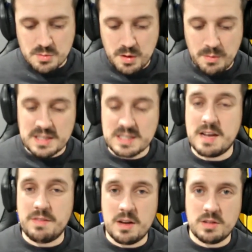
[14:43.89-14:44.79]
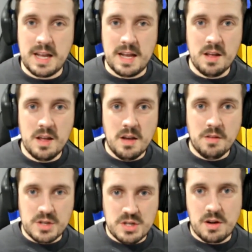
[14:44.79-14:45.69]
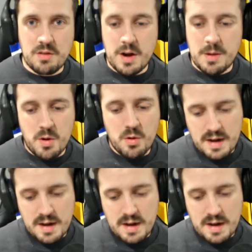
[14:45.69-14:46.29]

But I went to 7 out of 10 for Junior Firpo.